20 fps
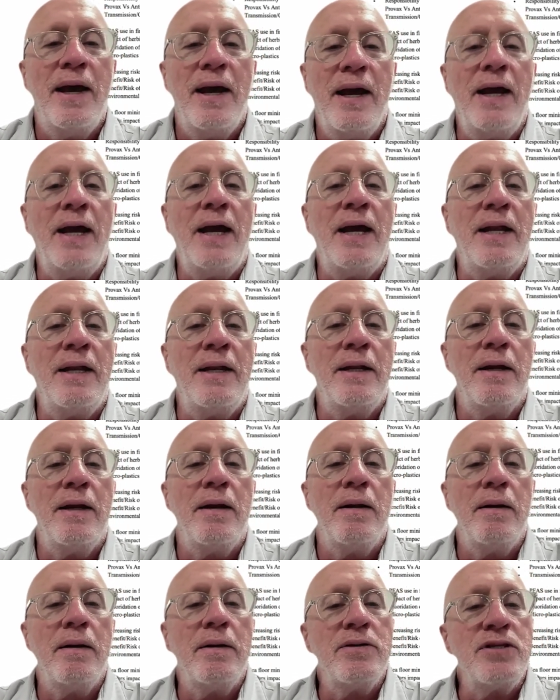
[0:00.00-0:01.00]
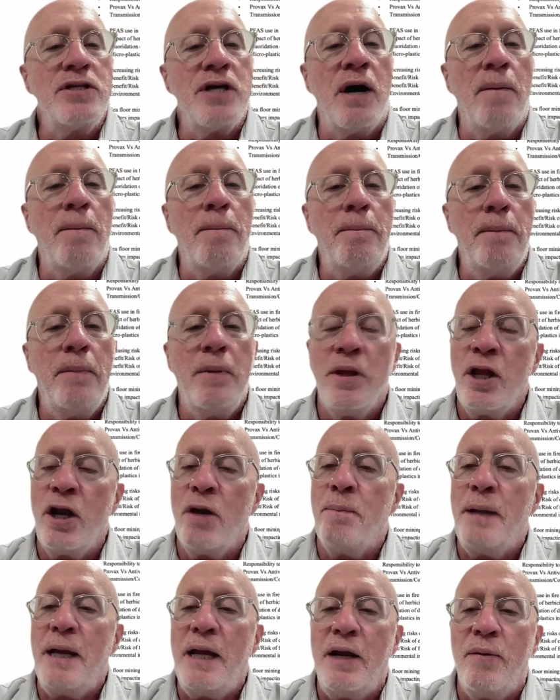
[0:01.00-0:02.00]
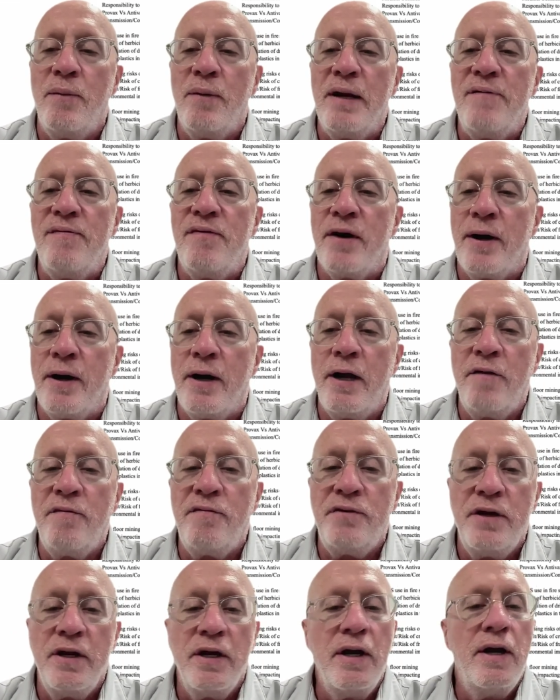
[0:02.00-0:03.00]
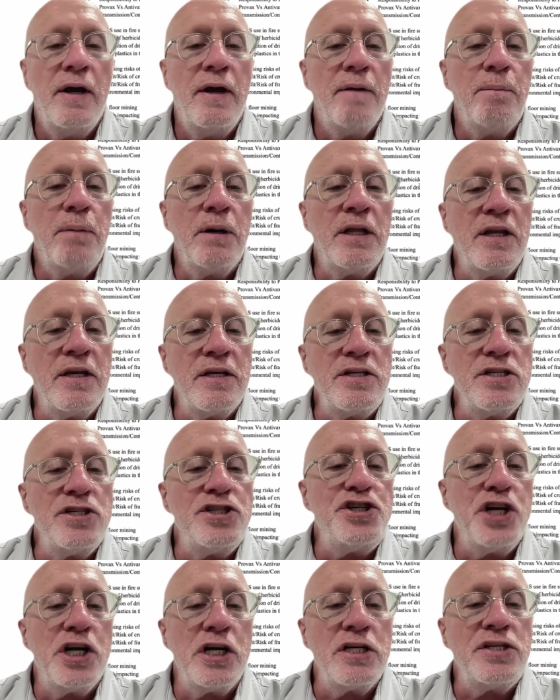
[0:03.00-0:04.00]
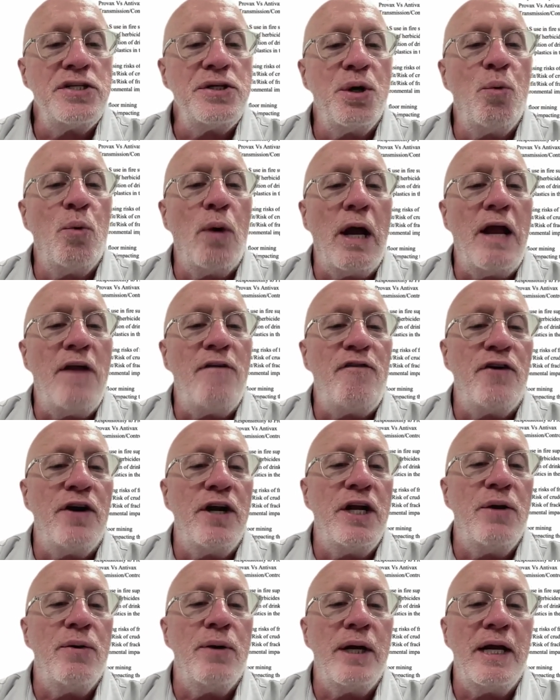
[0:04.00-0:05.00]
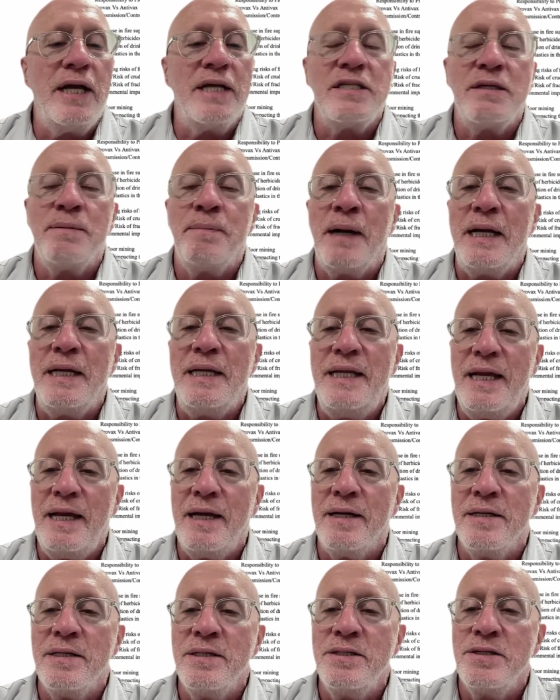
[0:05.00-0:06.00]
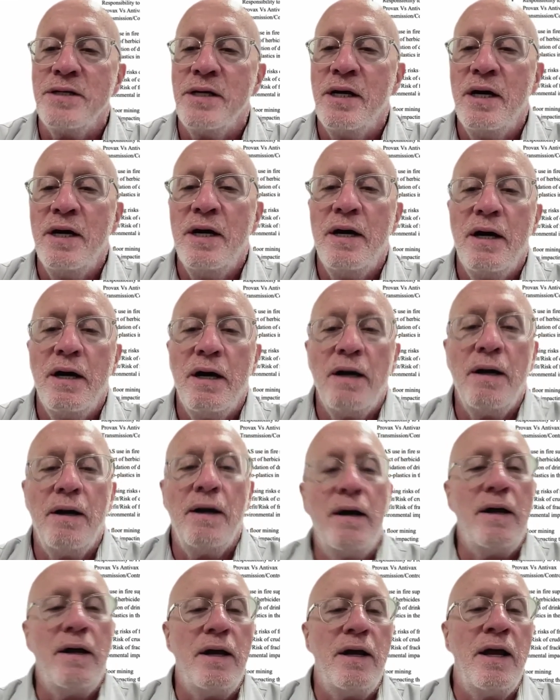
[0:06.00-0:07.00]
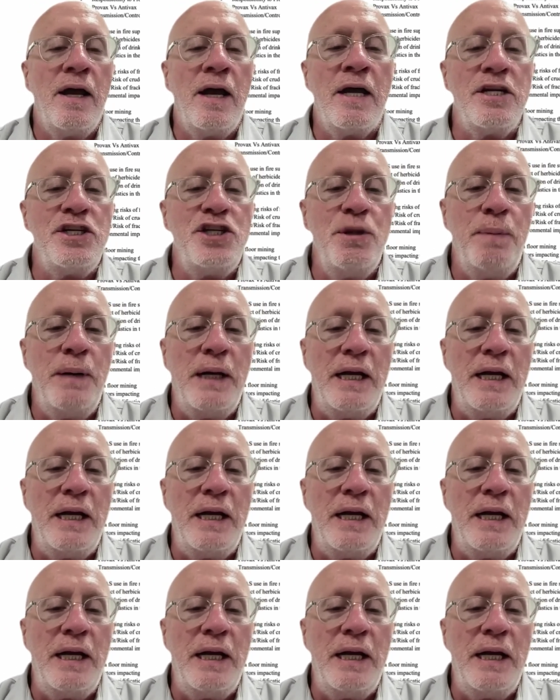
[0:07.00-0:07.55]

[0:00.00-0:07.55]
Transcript: and some that are being revived, but this is just a way for you to get some ideas as you